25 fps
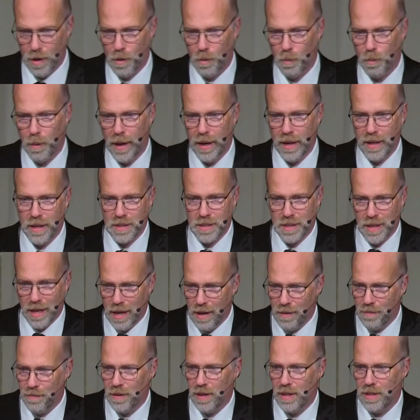Why does
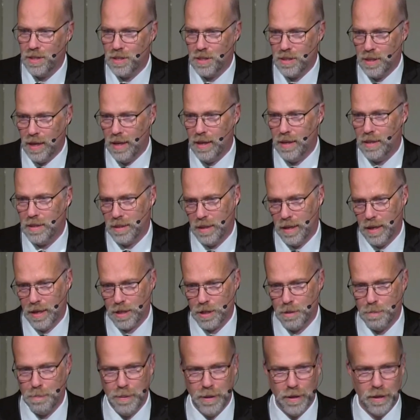every saint
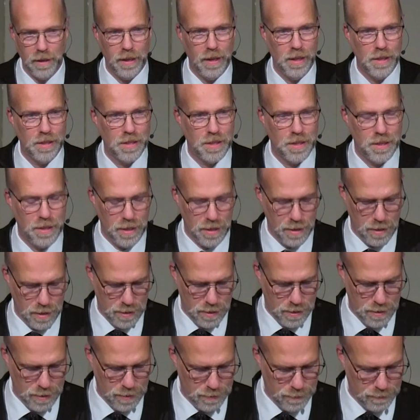experience
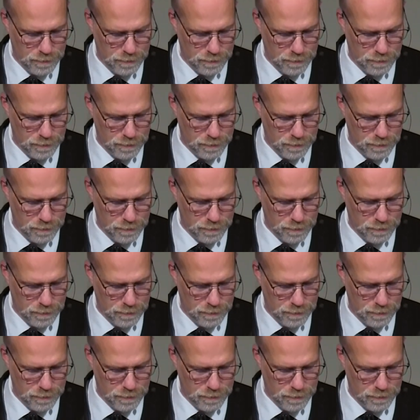this?